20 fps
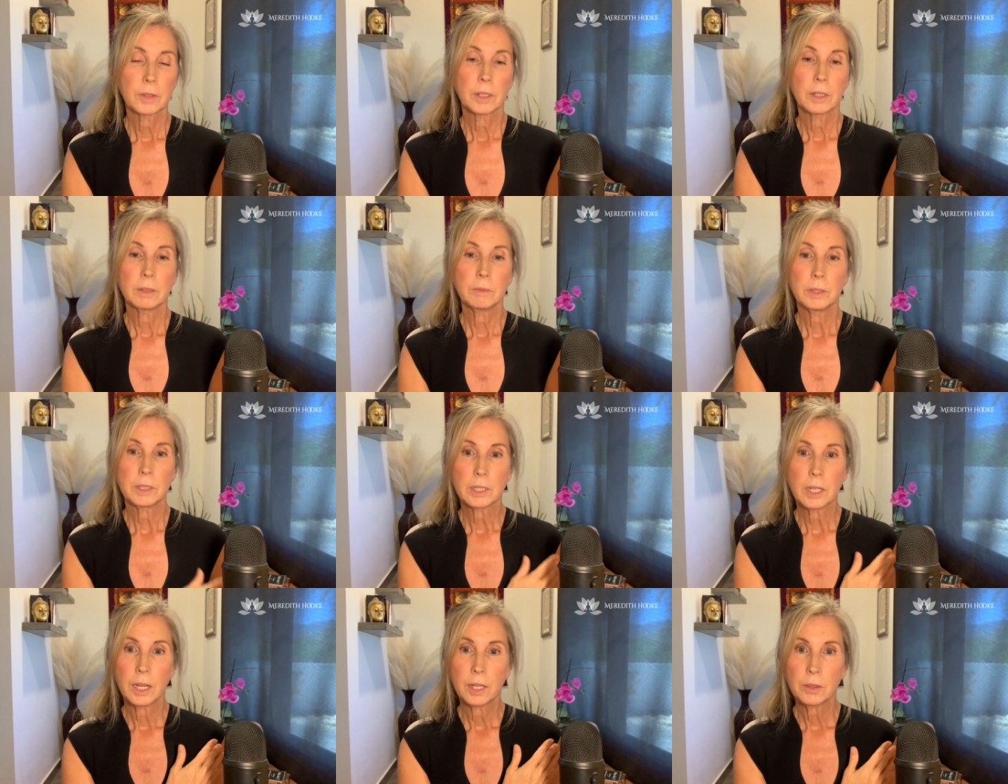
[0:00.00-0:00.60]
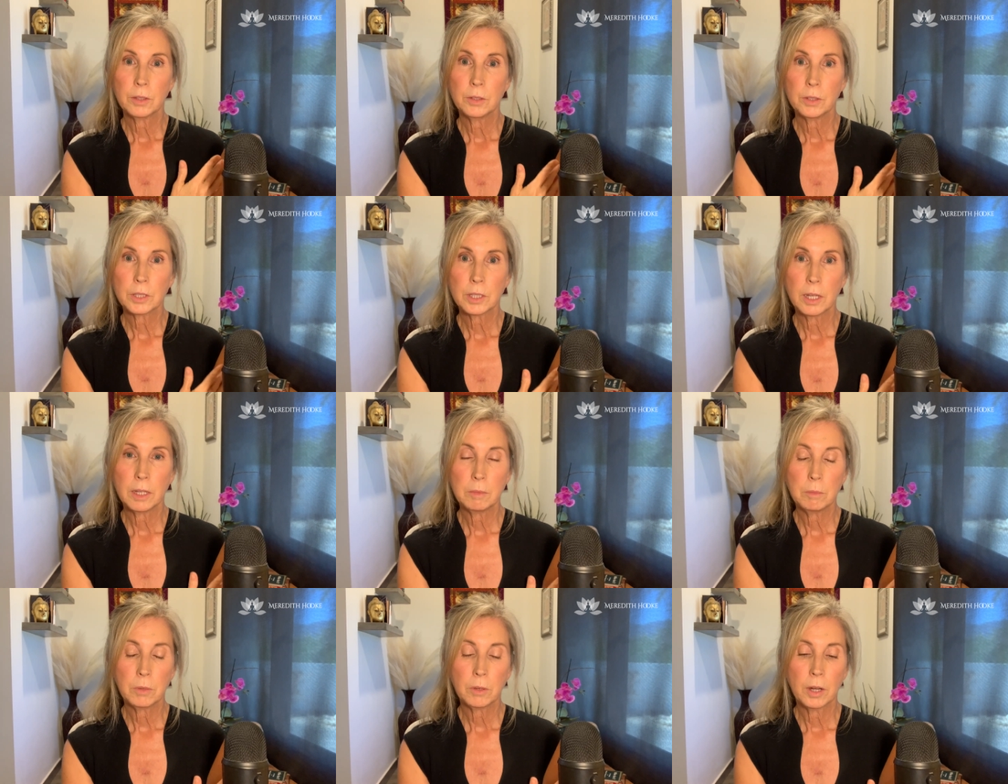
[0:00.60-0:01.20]
But take those
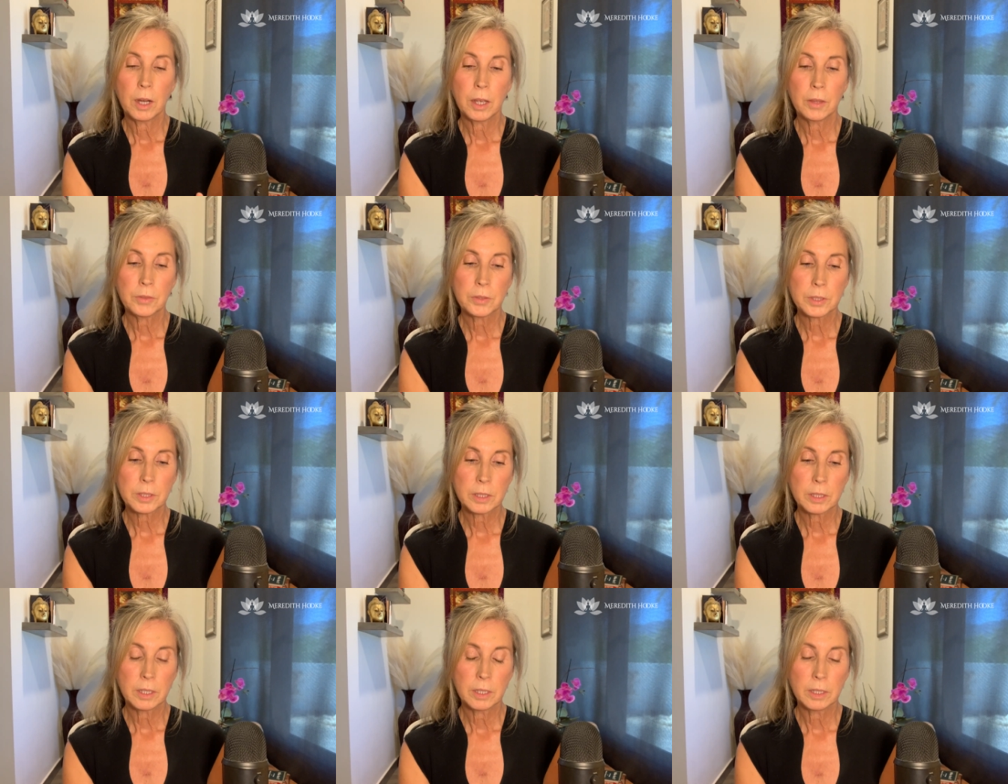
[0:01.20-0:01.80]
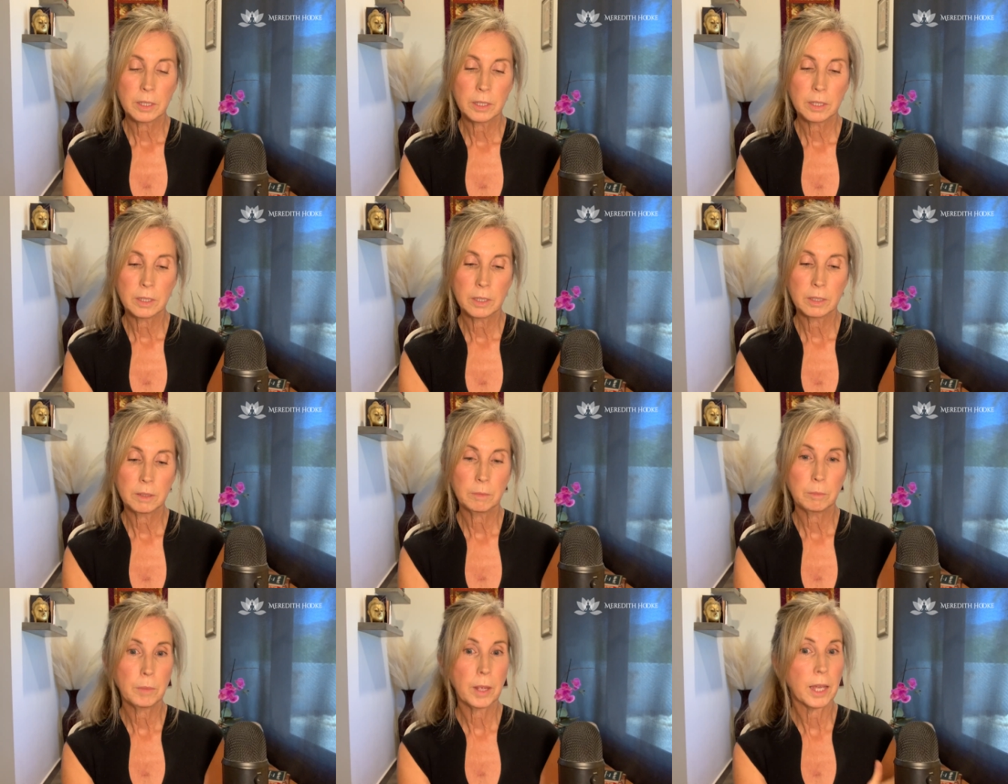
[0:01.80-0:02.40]
10 breaths,
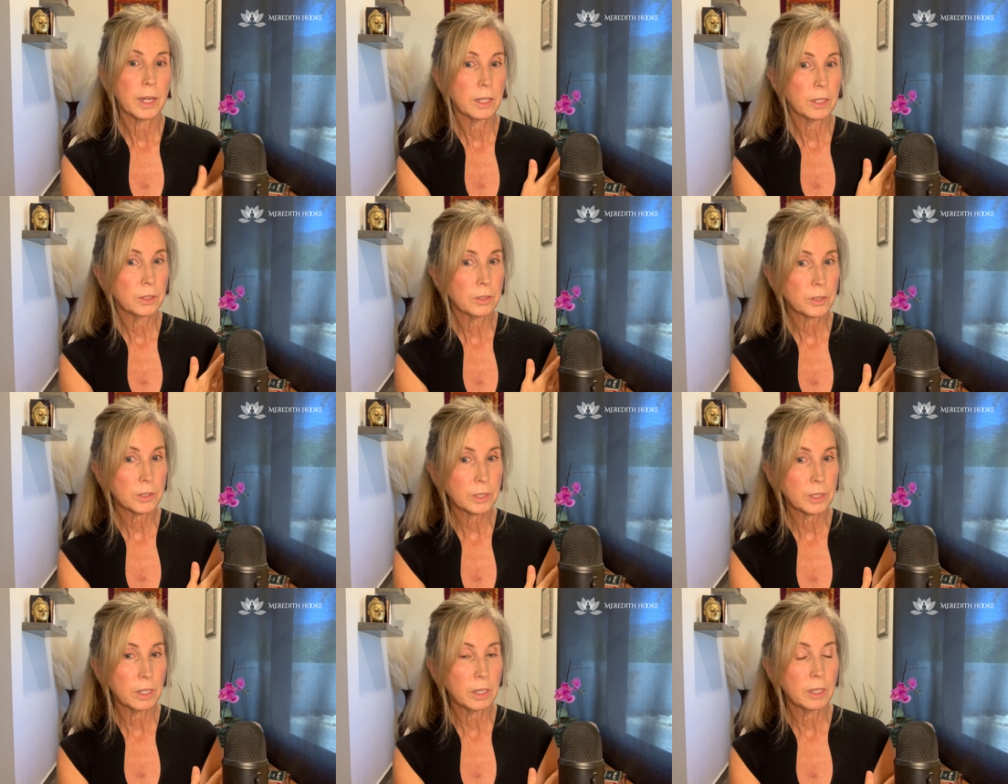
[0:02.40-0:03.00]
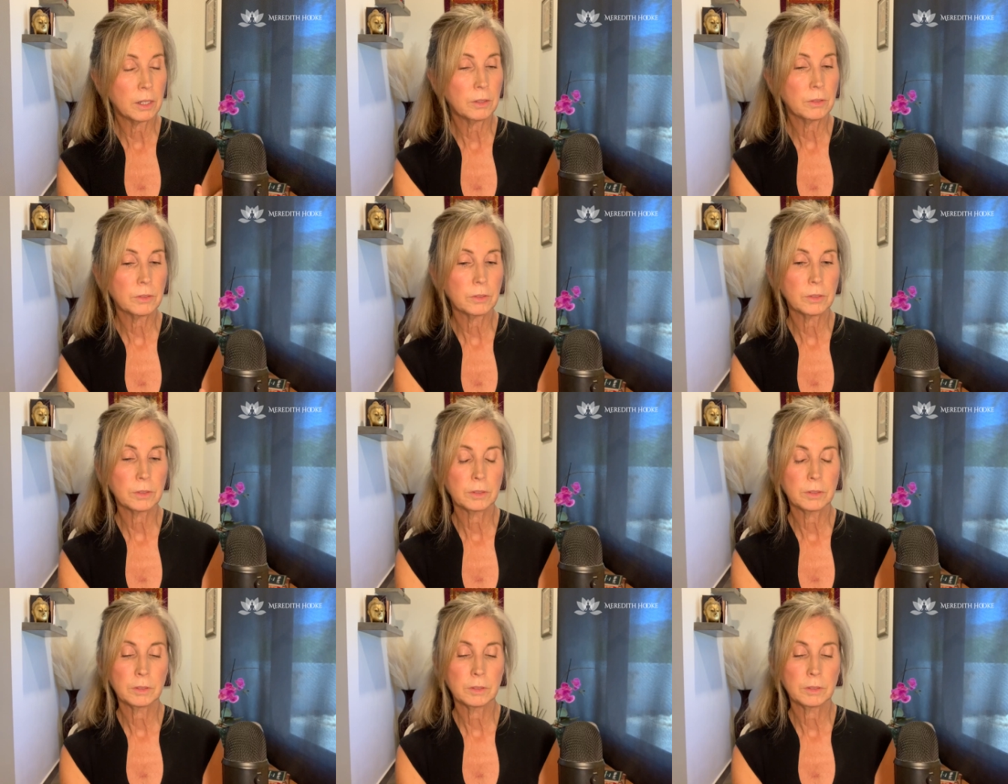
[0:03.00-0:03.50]
petting yourself,